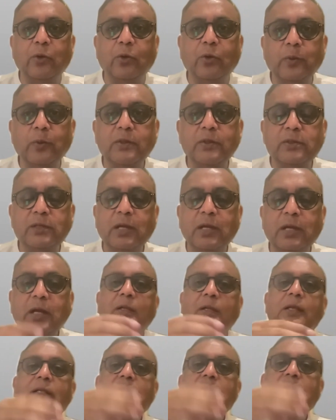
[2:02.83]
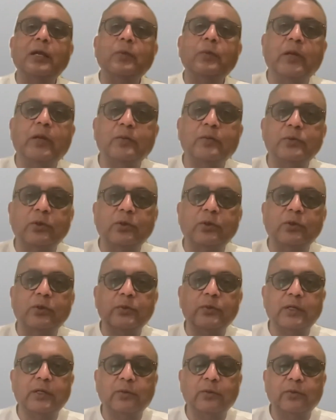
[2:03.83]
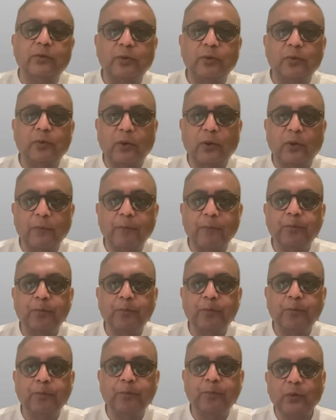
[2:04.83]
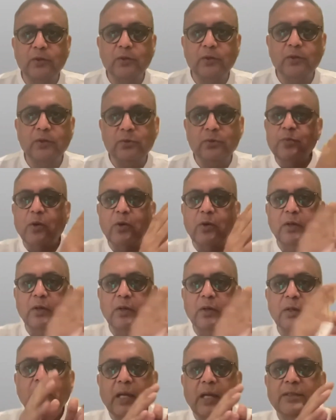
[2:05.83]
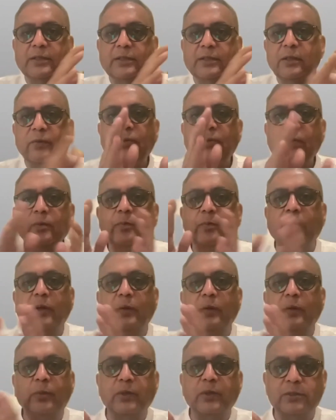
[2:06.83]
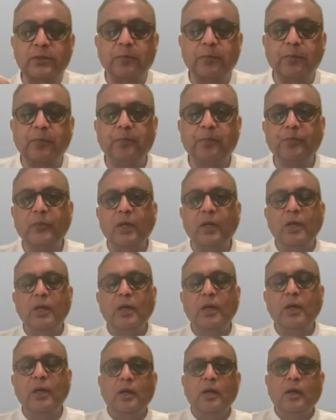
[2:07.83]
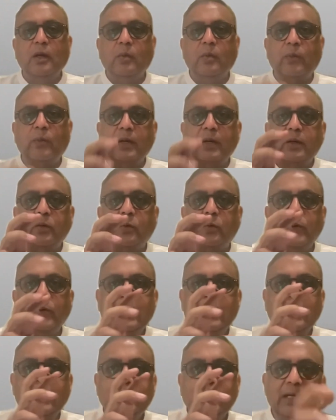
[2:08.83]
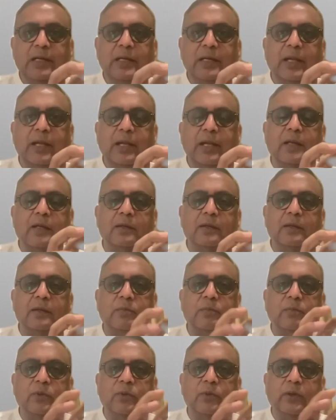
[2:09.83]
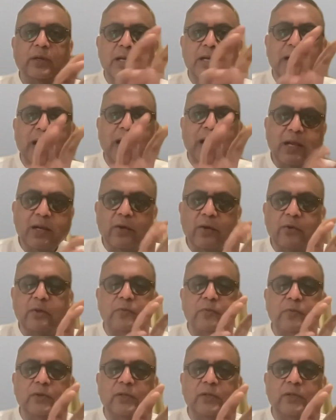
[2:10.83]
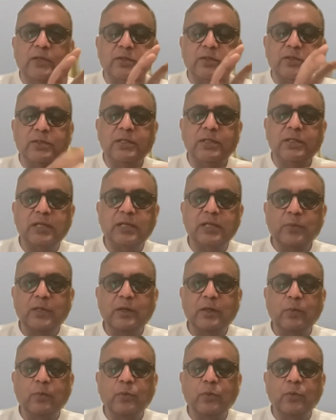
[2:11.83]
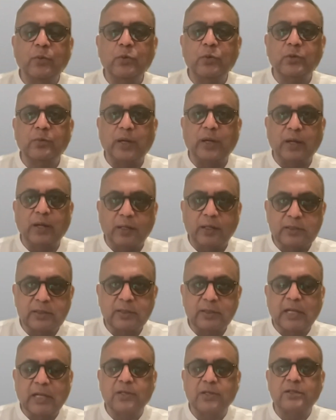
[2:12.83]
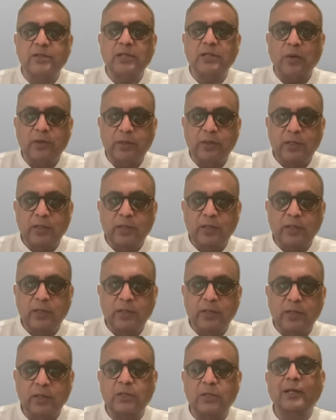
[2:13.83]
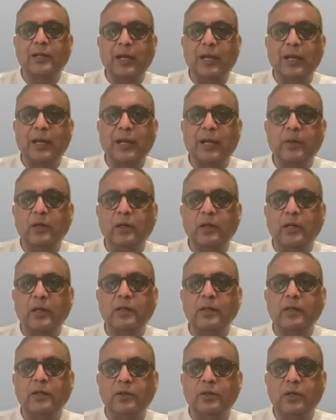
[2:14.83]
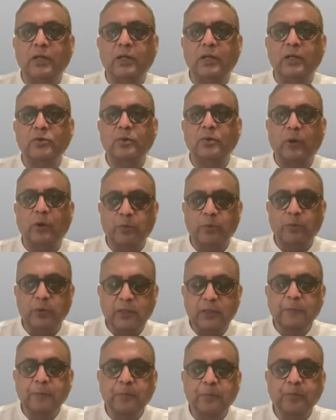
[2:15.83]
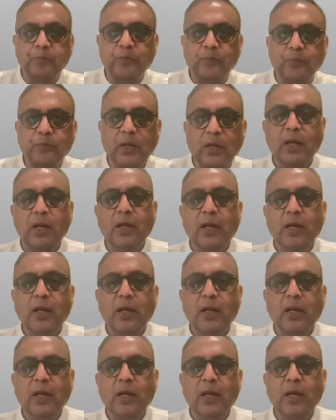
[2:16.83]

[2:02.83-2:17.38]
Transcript: trading day opens, then that becomes the objective of the model. Okay, so each model has a different purpose. But we then create 900 features. These have been computed by us. That is our intellectual capital and intellectual property.